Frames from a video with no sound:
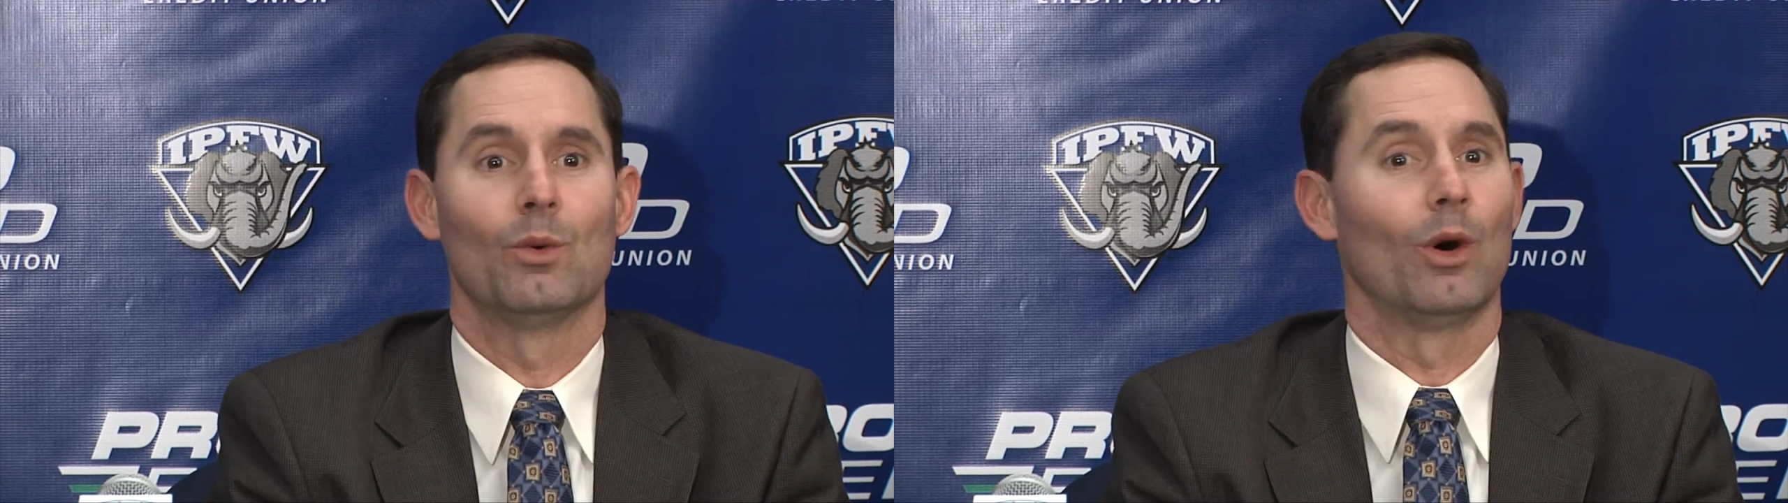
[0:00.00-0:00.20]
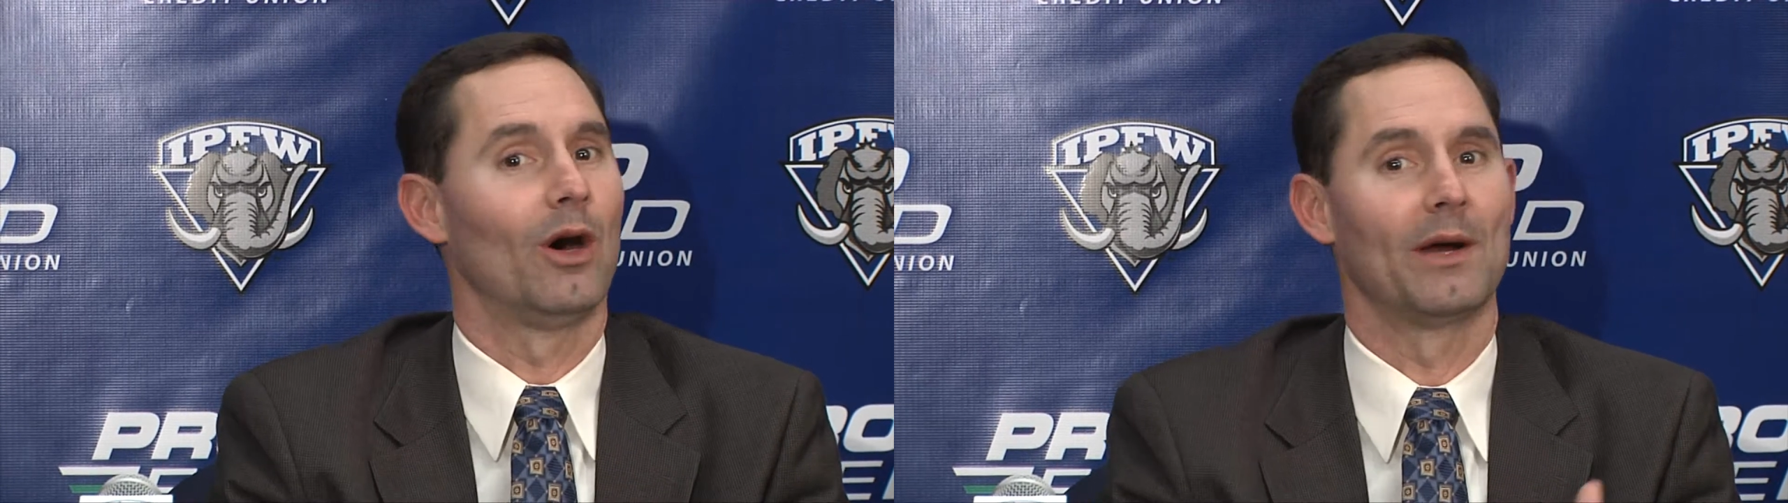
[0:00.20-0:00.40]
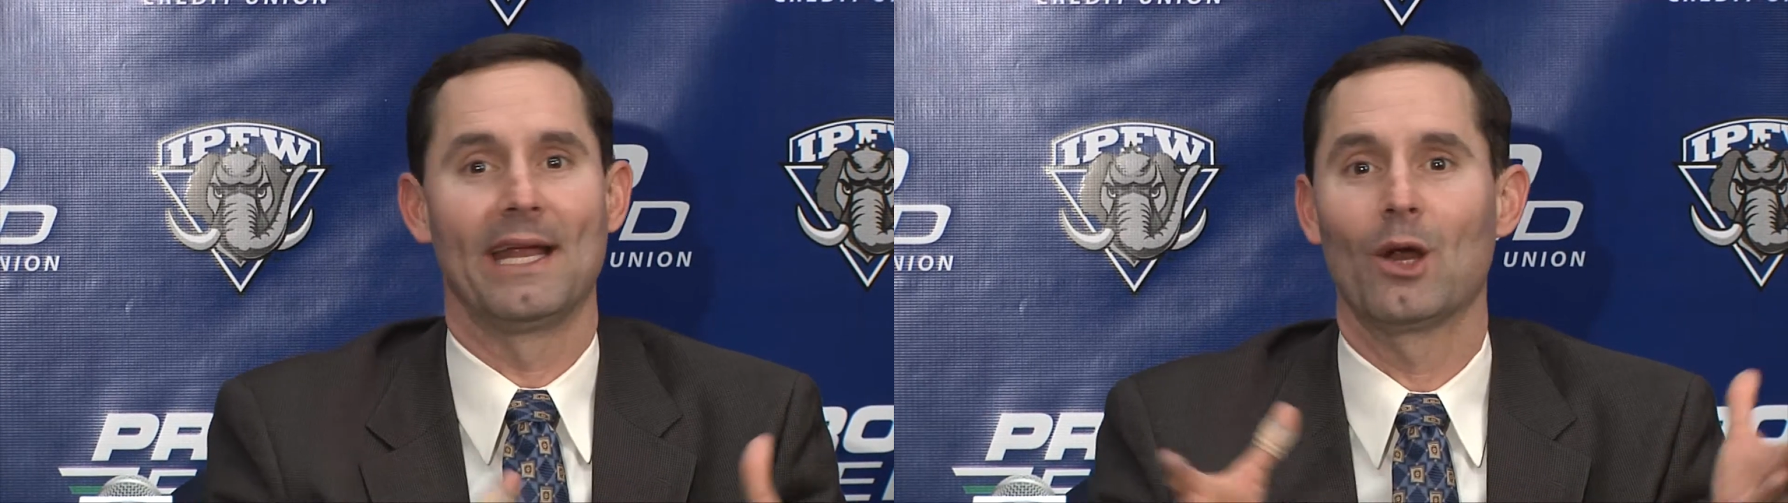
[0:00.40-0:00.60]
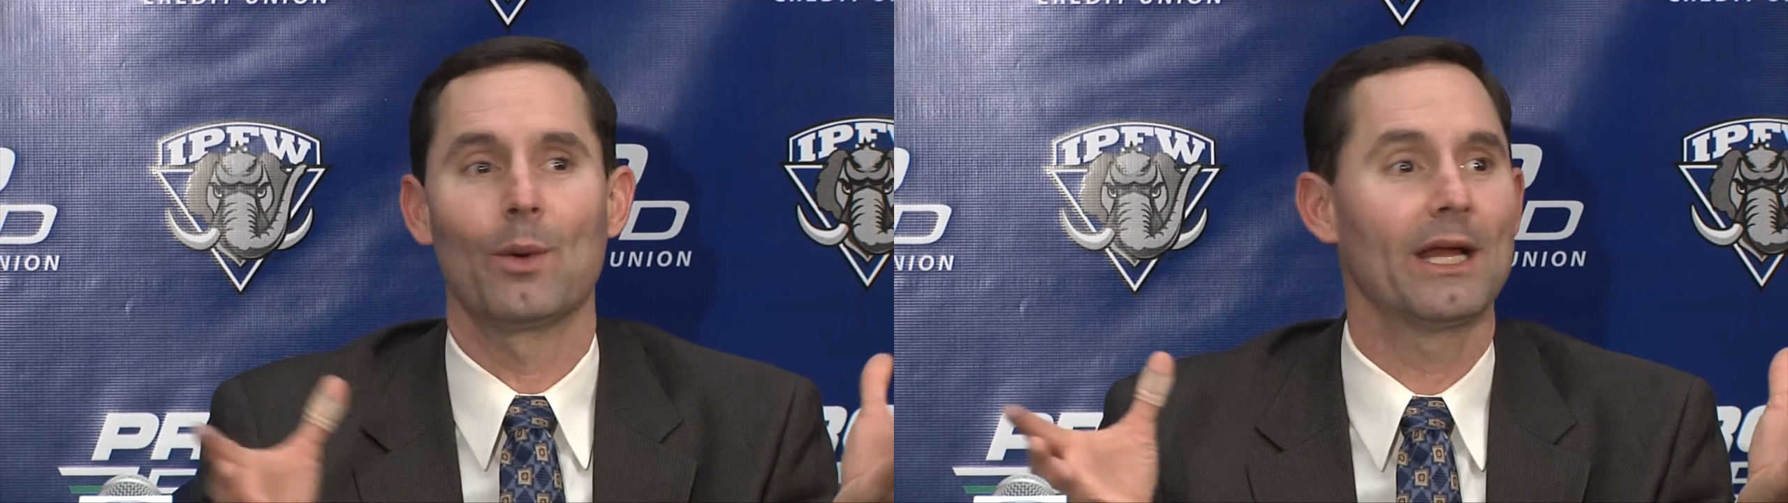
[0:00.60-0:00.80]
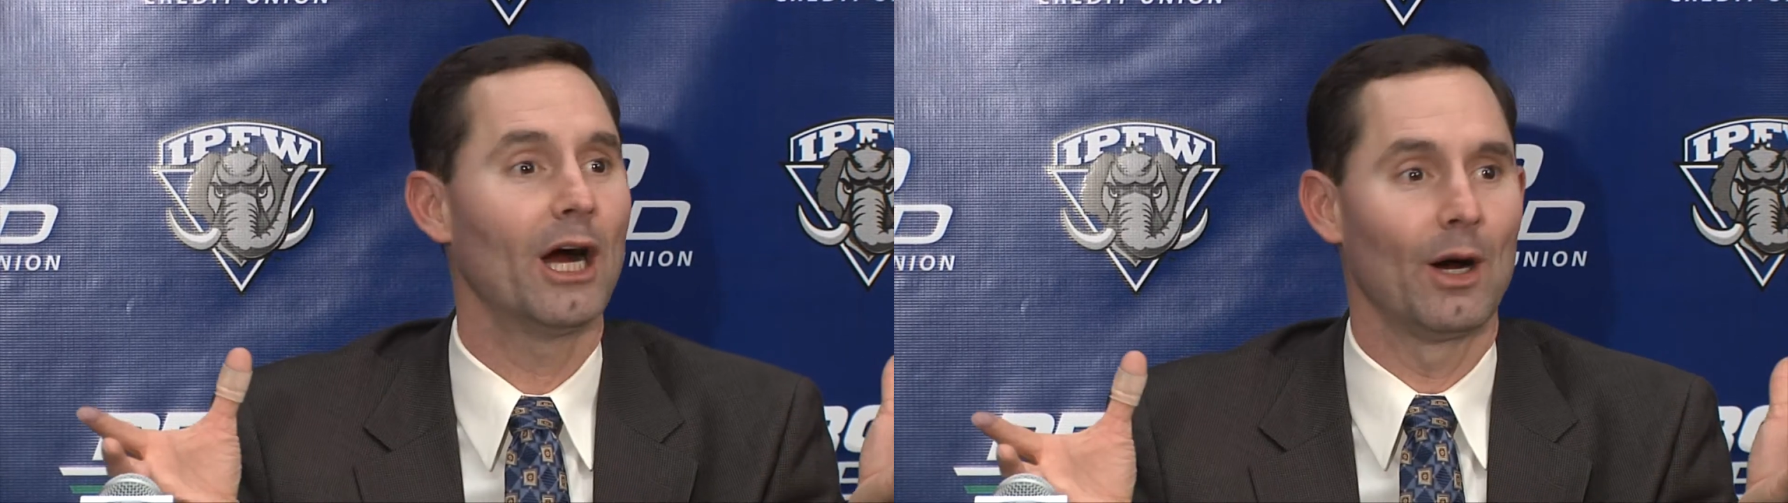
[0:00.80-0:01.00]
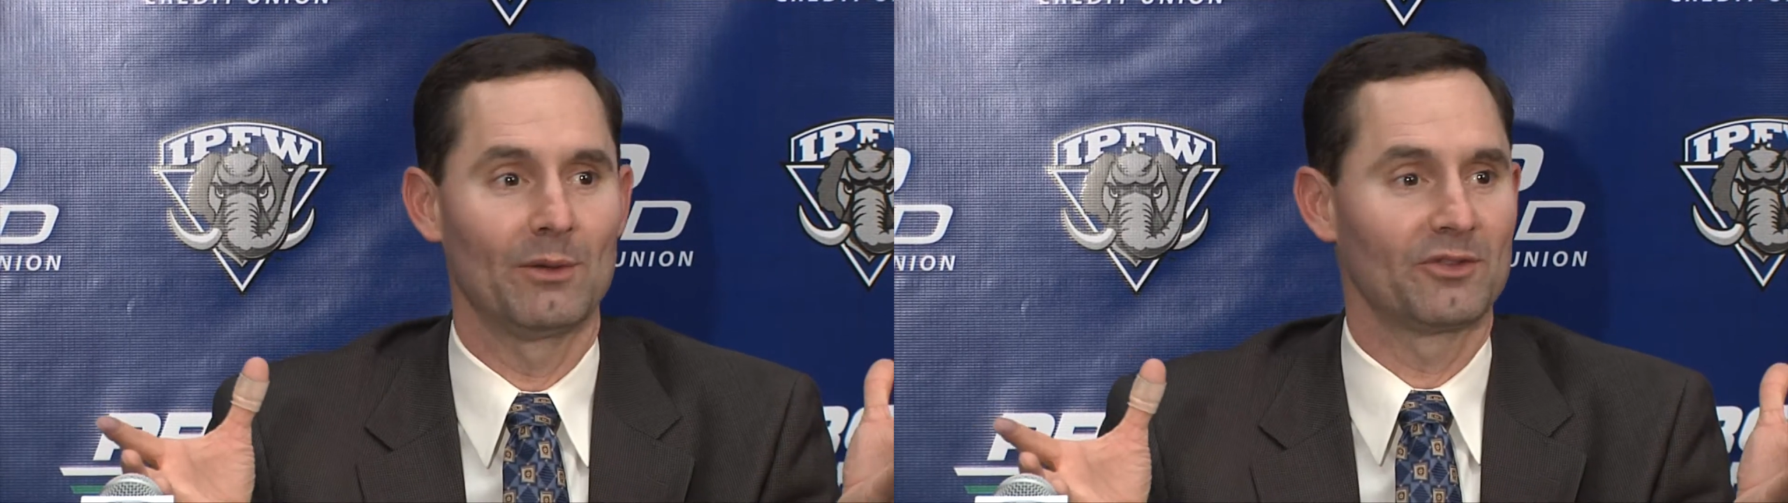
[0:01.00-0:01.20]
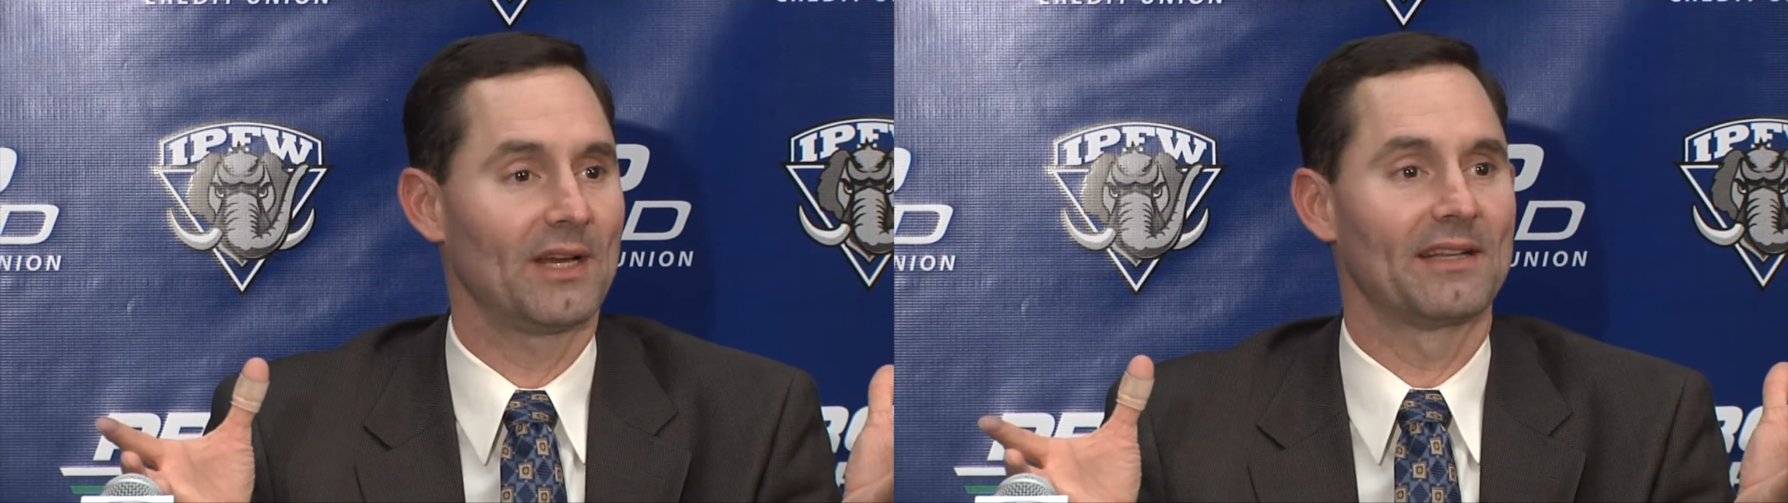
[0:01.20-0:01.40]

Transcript: Well, here we go. It was like